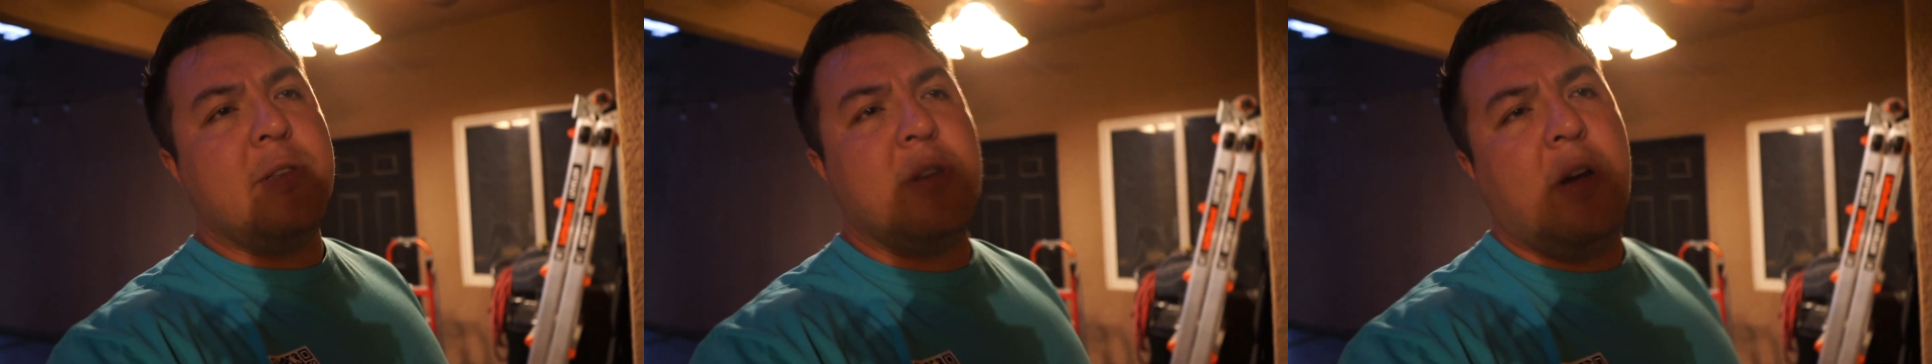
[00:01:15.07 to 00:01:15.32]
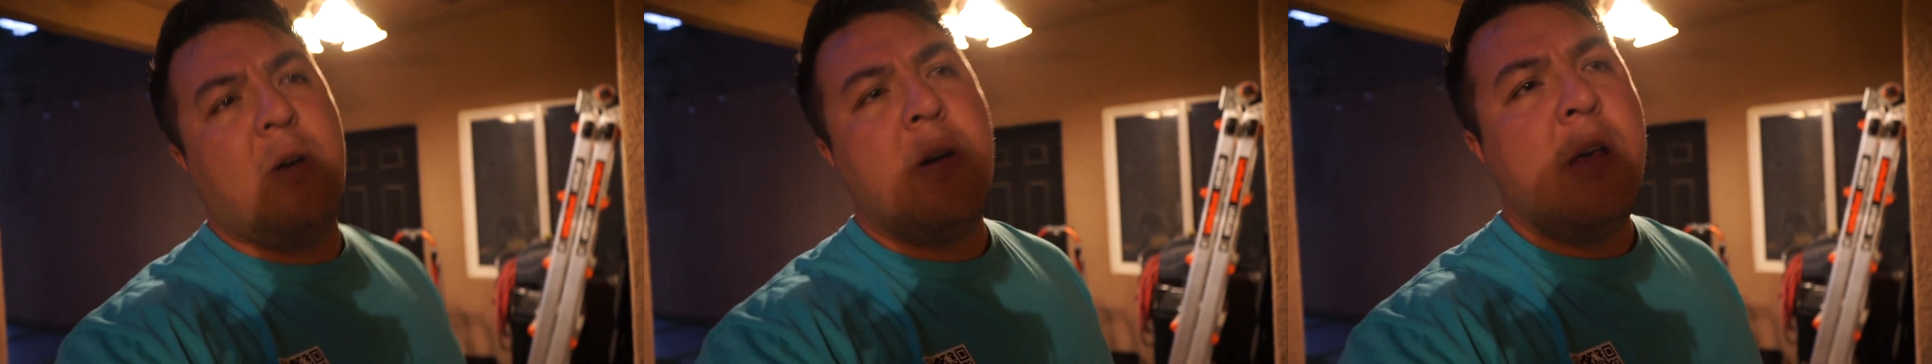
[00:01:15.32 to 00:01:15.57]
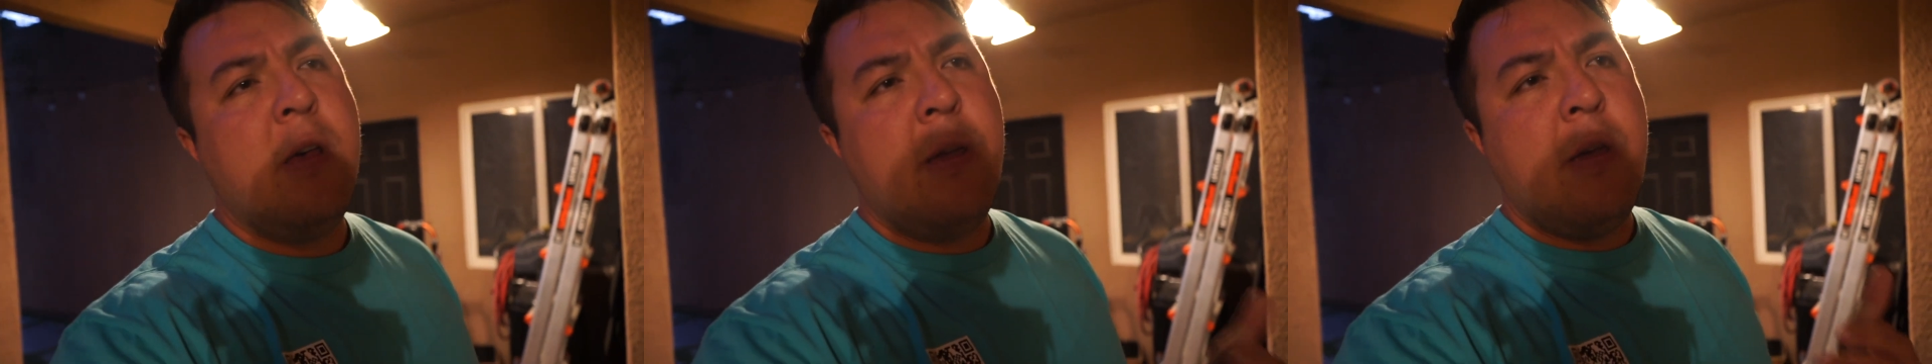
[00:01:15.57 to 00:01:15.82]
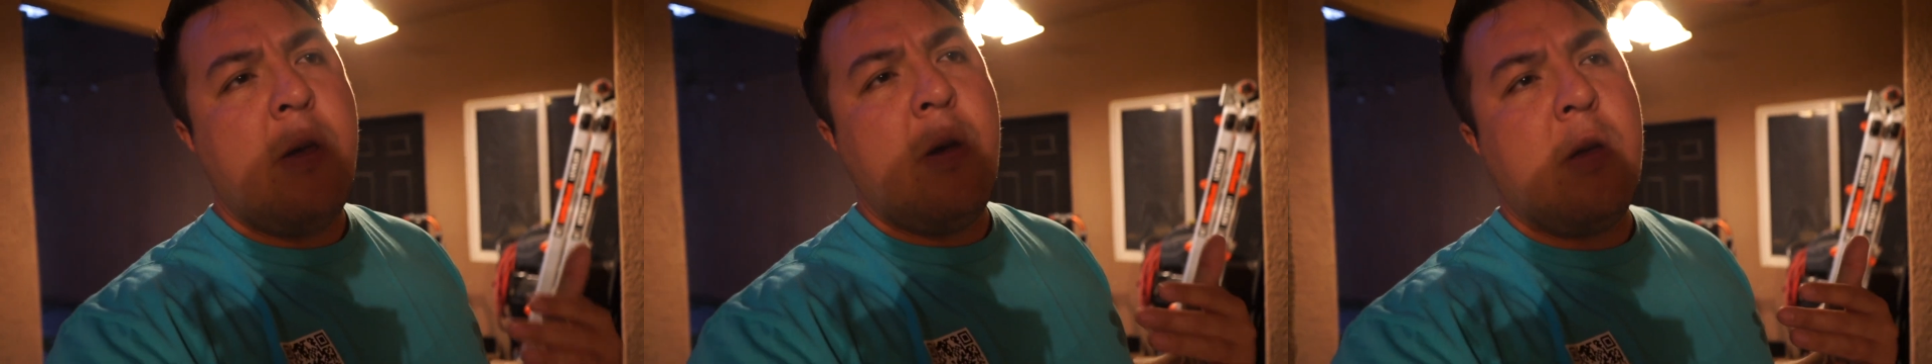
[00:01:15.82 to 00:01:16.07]
so
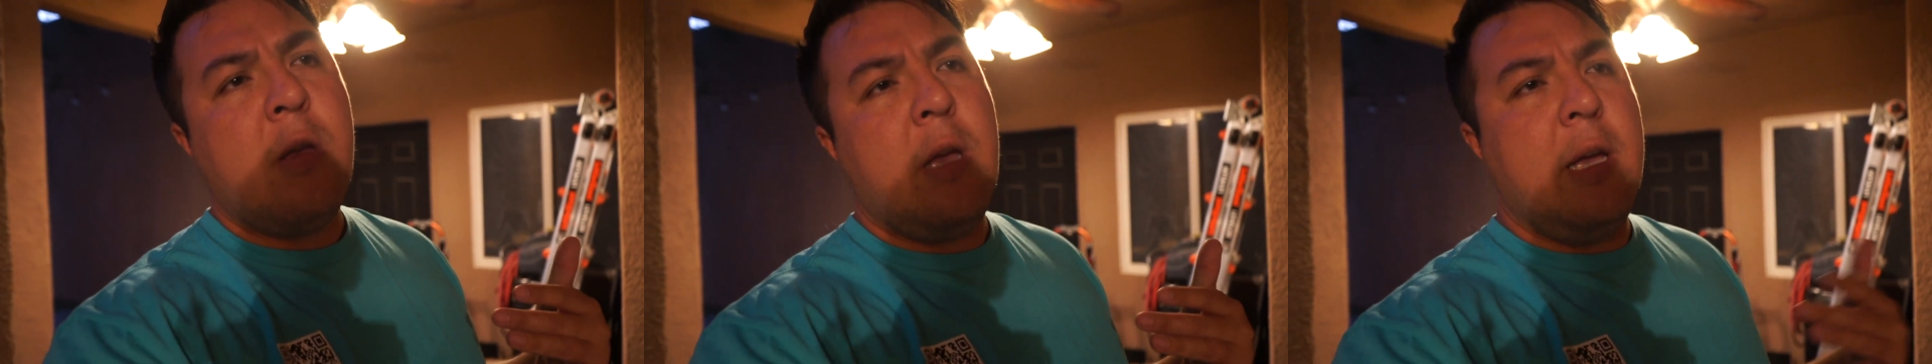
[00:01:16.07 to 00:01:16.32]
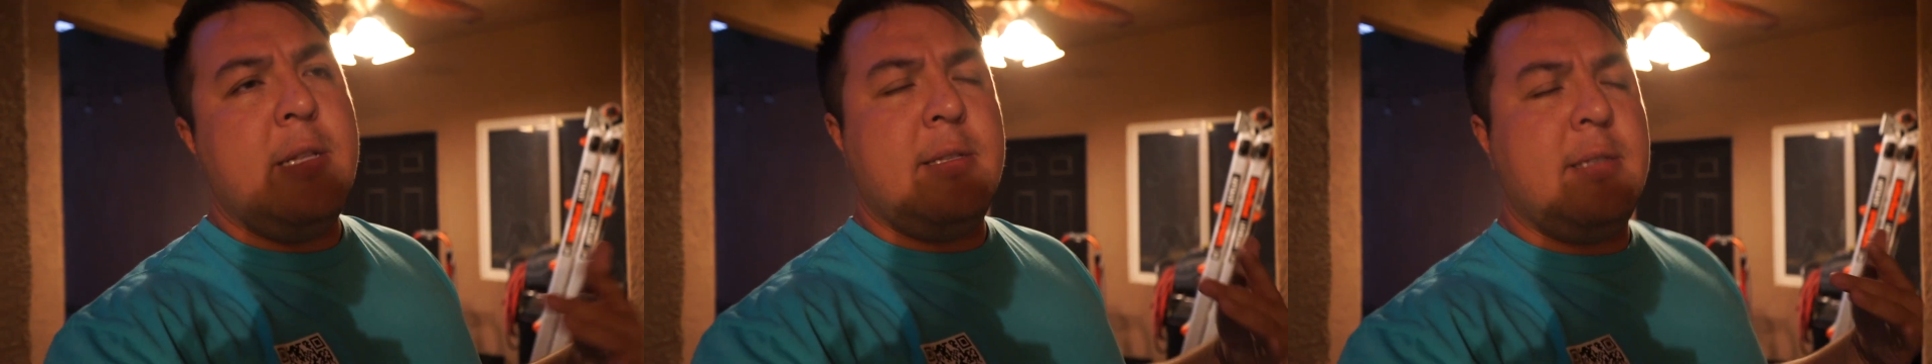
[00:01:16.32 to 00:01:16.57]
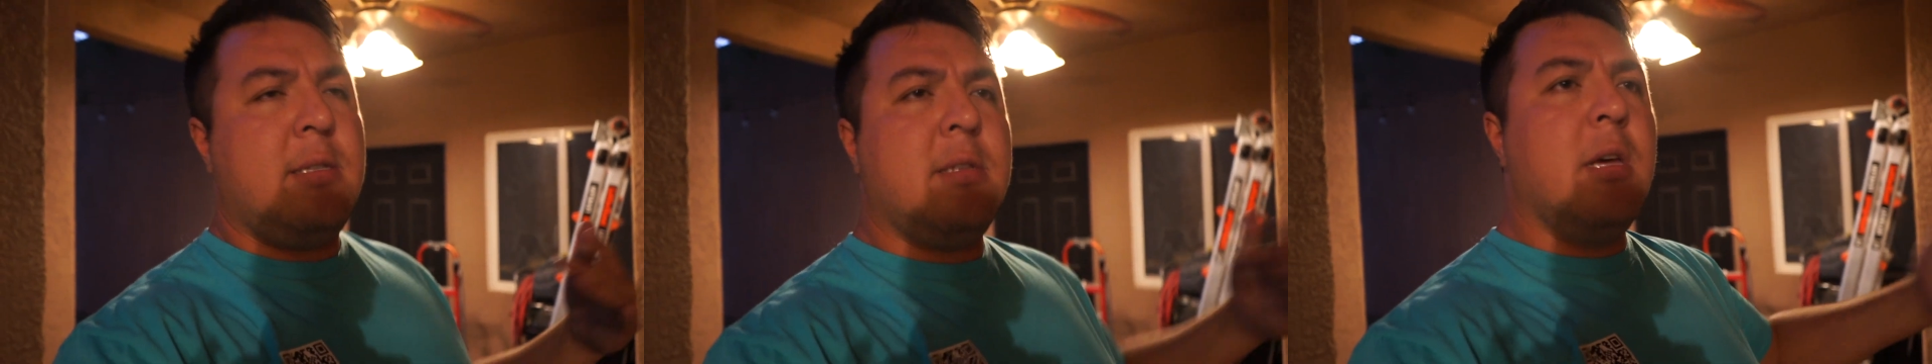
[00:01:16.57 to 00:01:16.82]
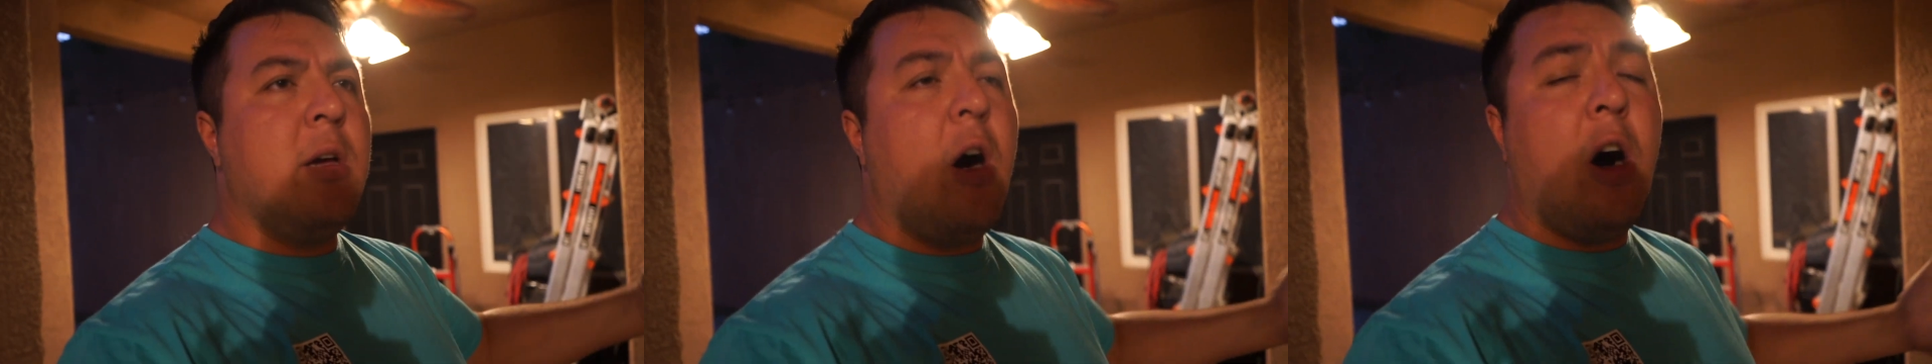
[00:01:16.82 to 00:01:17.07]

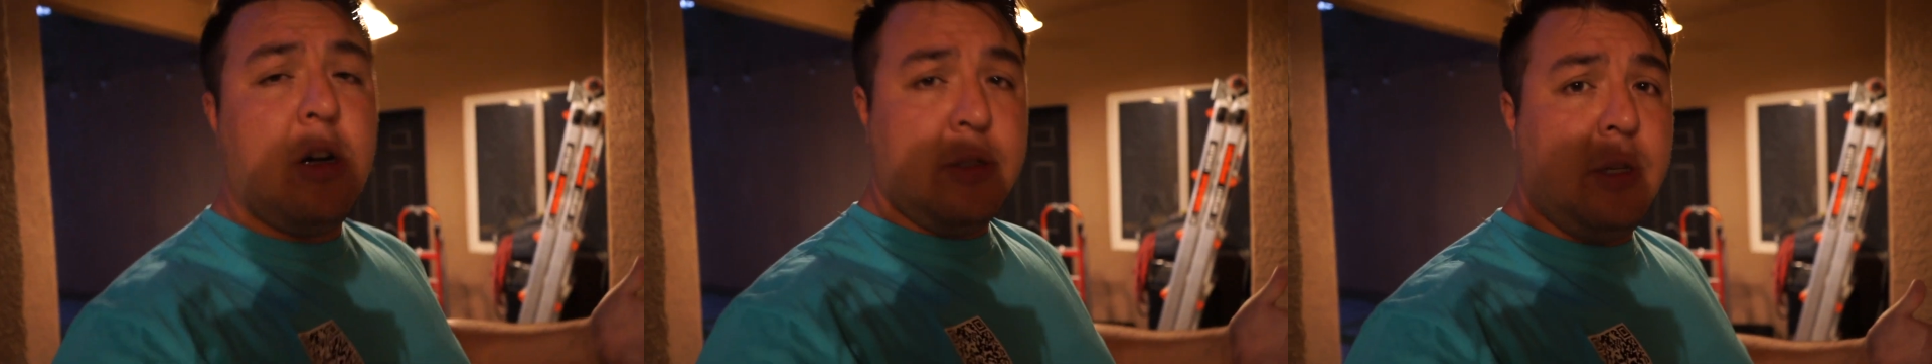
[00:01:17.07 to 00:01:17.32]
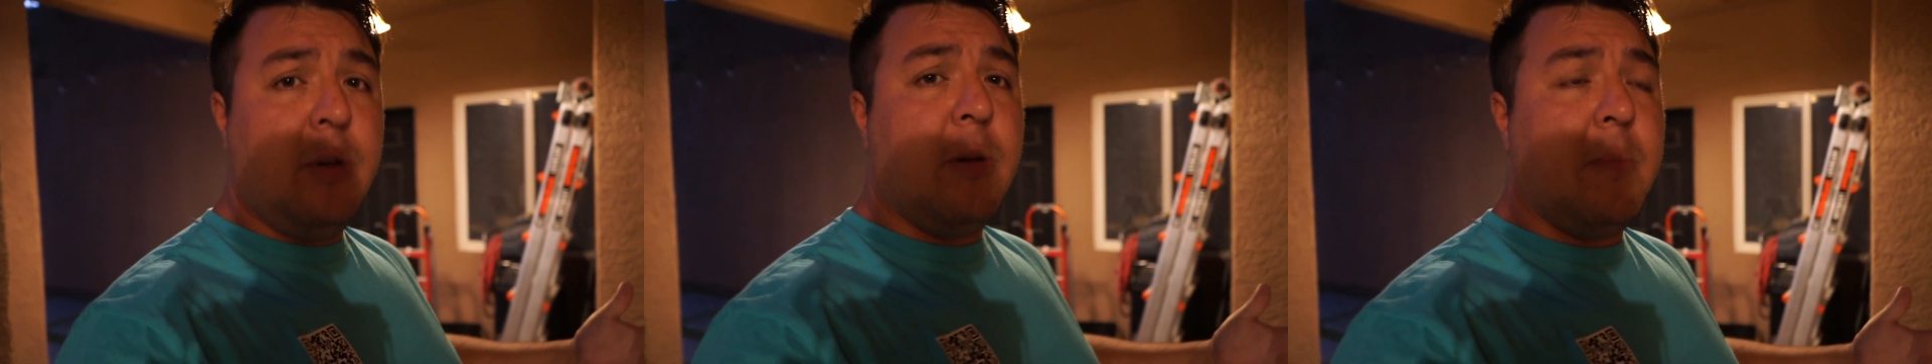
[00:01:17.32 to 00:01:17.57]
it's all new to